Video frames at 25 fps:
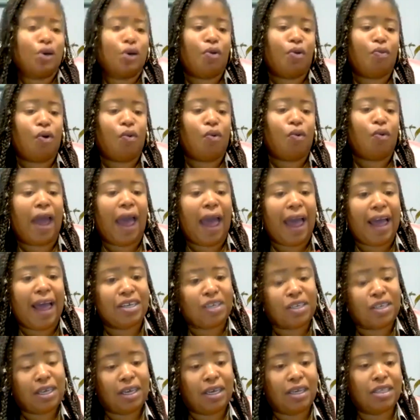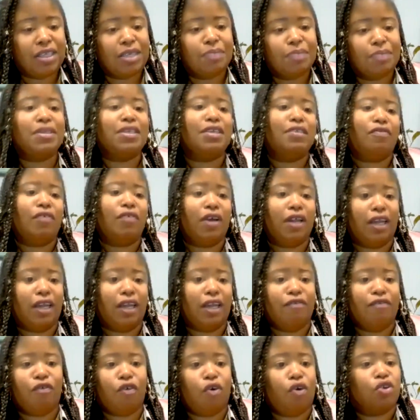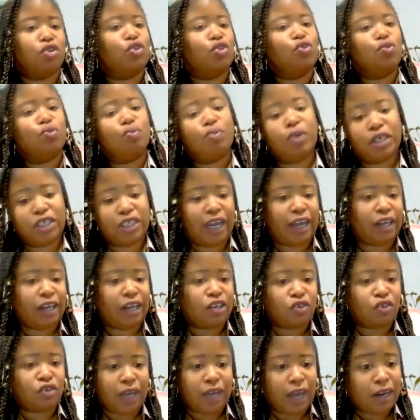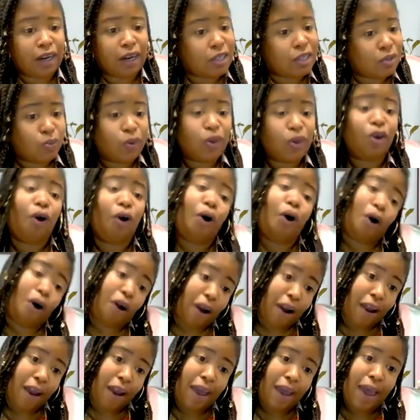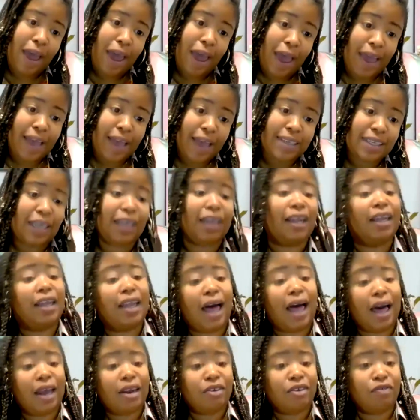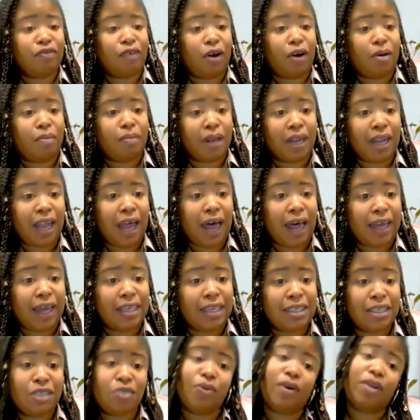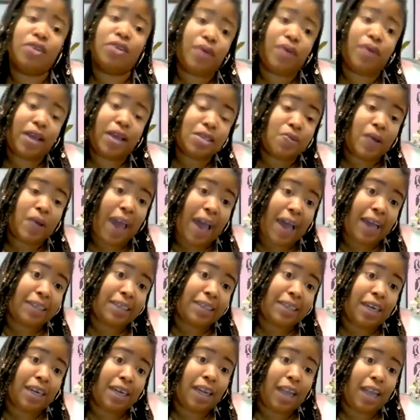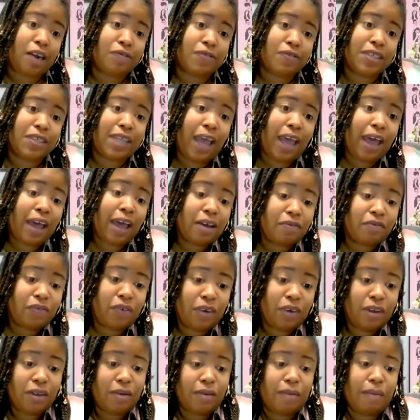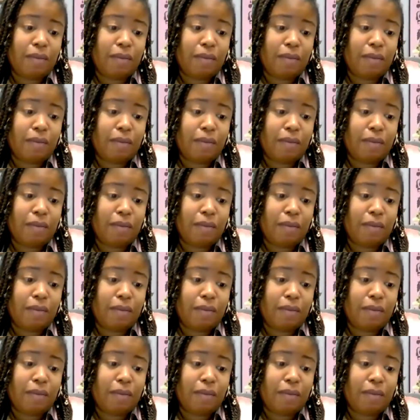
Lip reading: to a point where we're asking specifically for too much extra data, because we are asking a lot of clients, as well as we're asking a lot of staff.